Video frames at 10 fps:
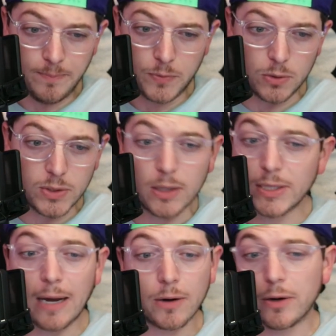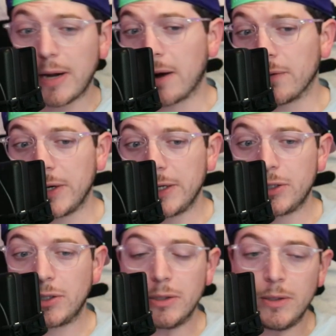So Sales Hacker and
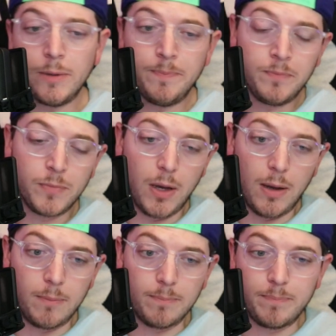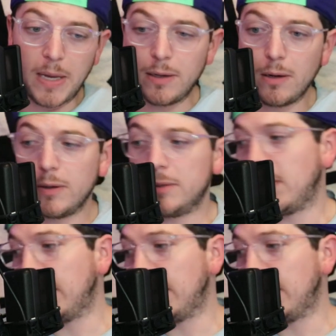Outreach, Pendo and Mind the